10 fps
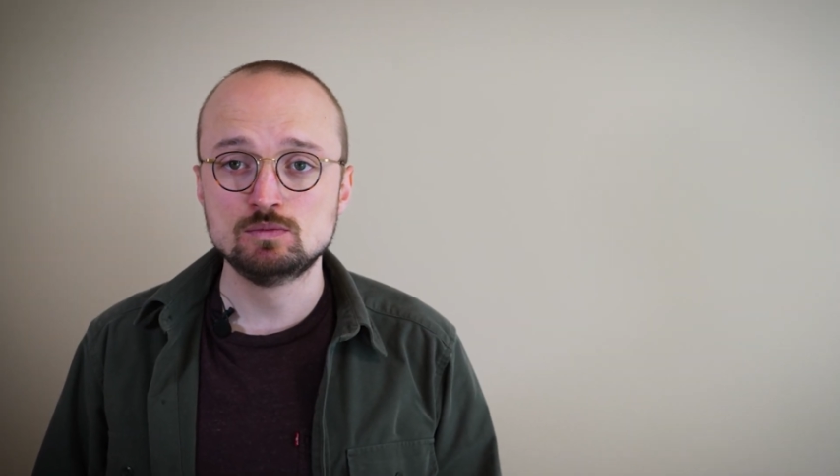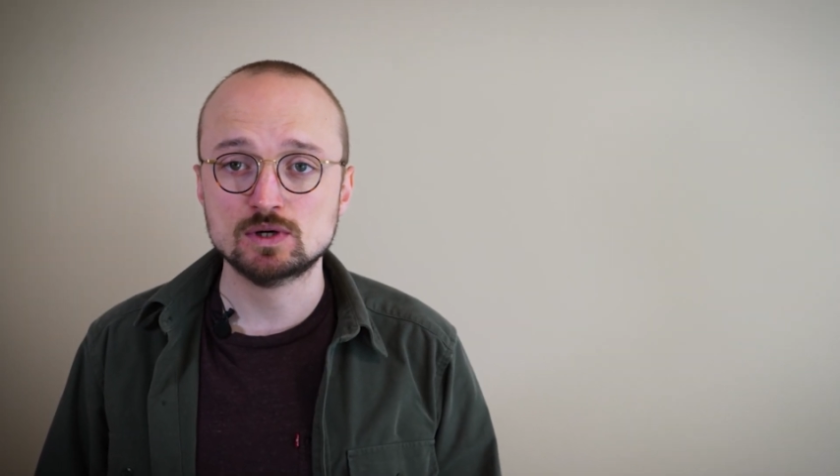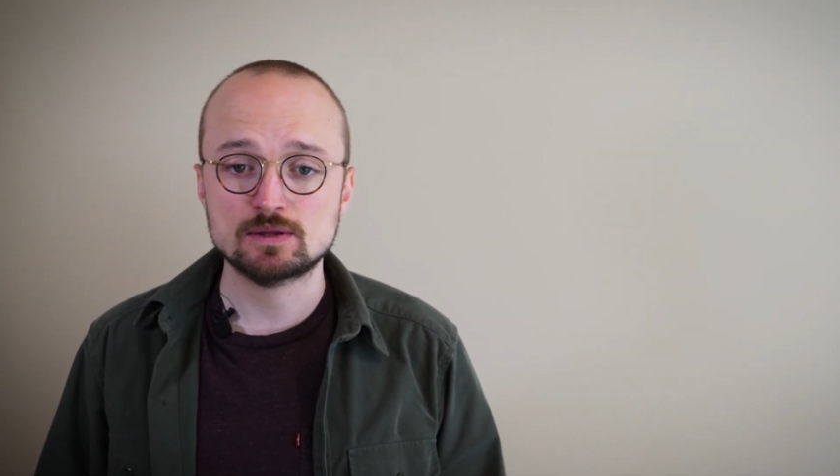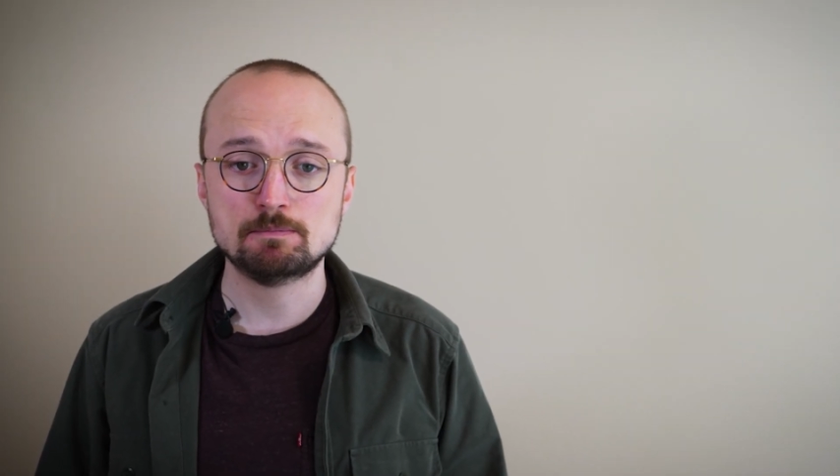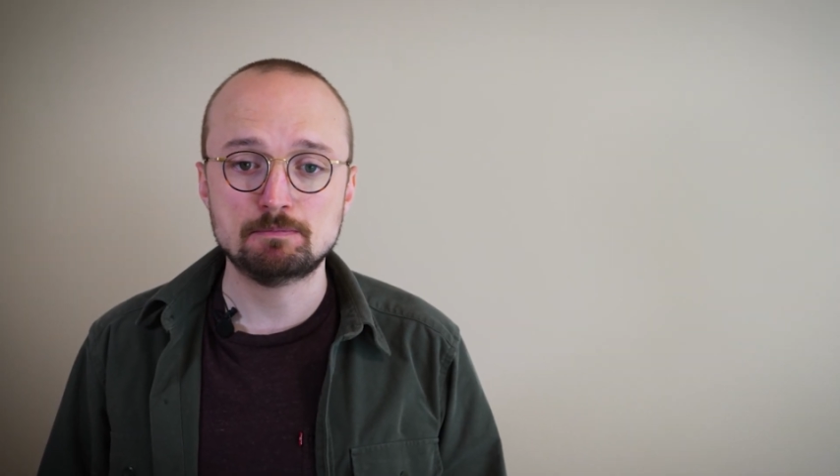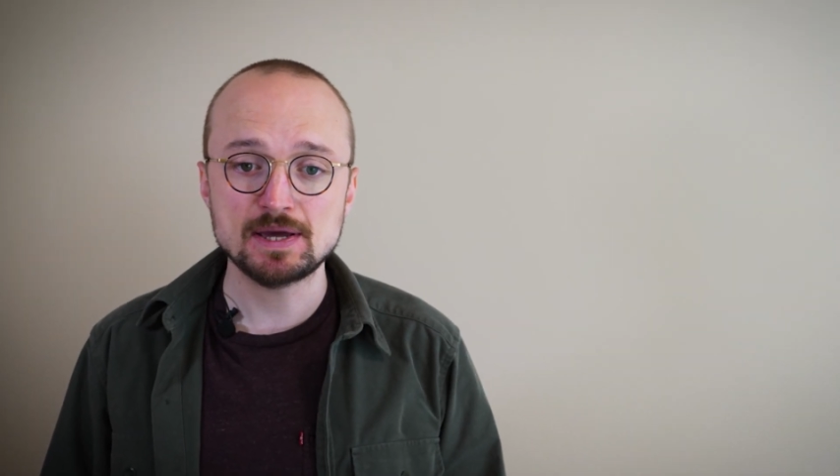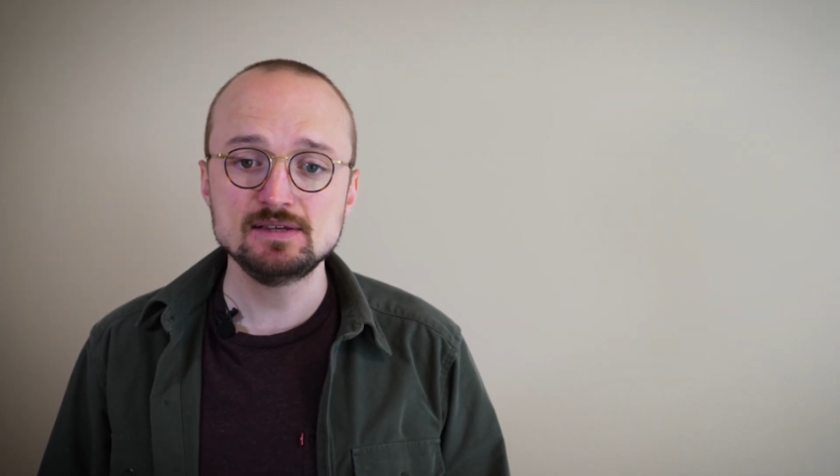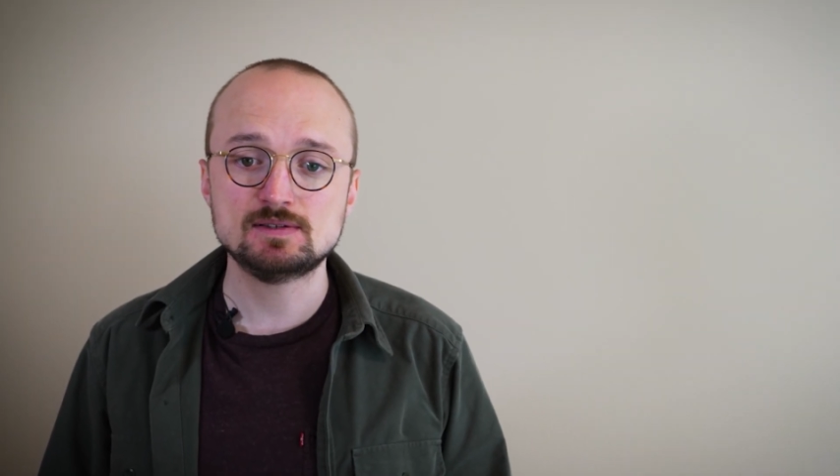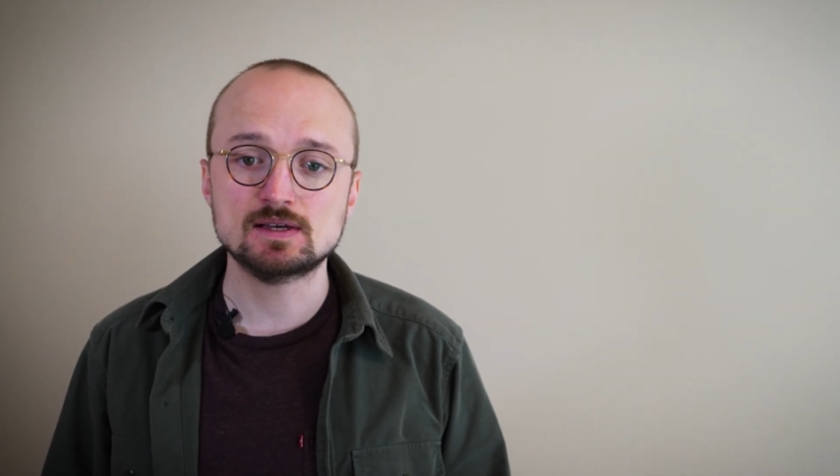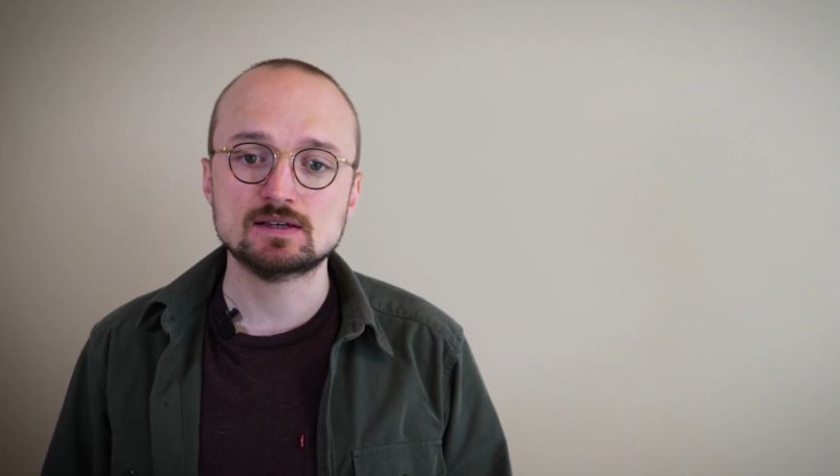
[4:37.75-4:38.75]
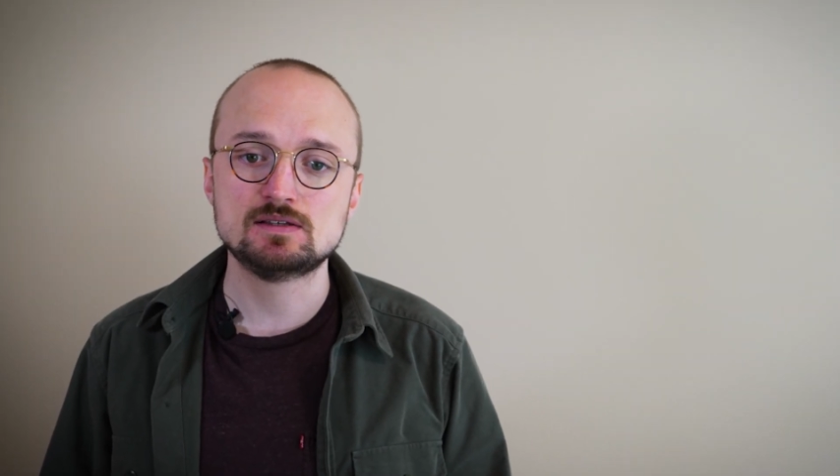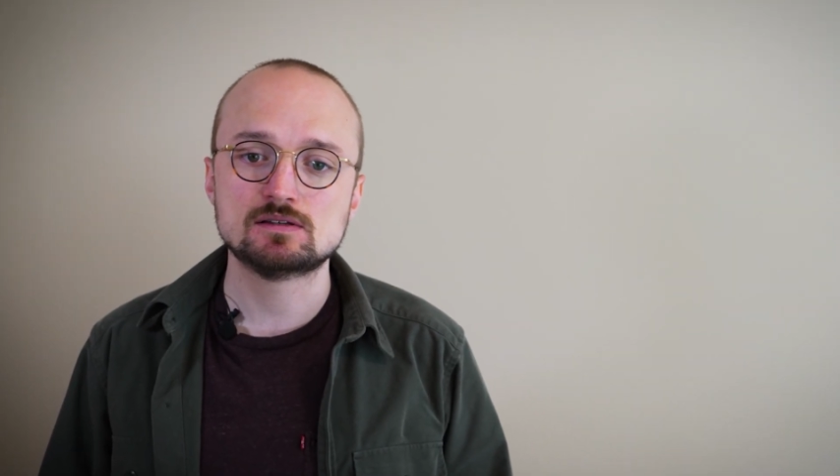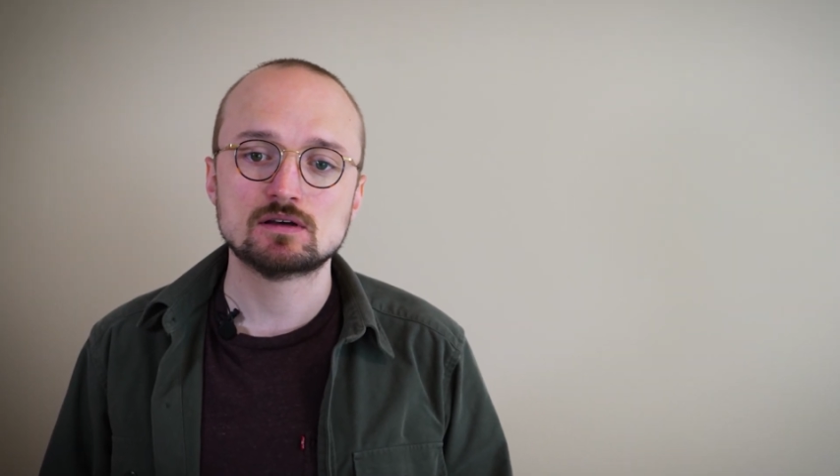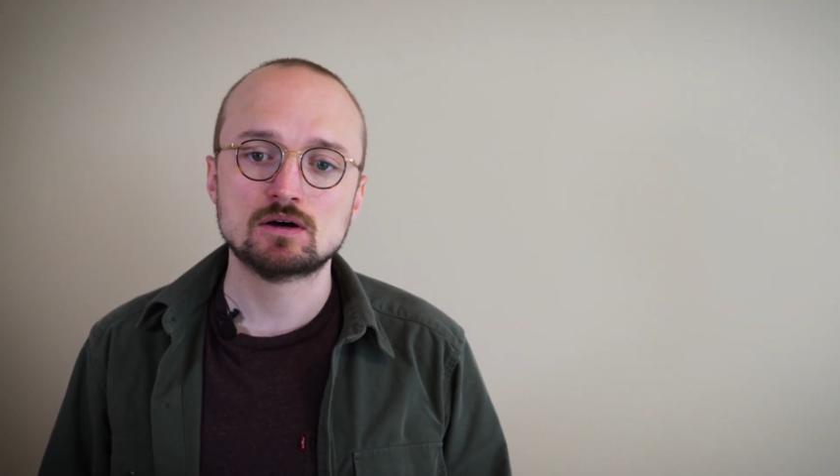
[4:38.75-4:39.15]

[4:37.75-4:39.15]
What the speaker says: with a basis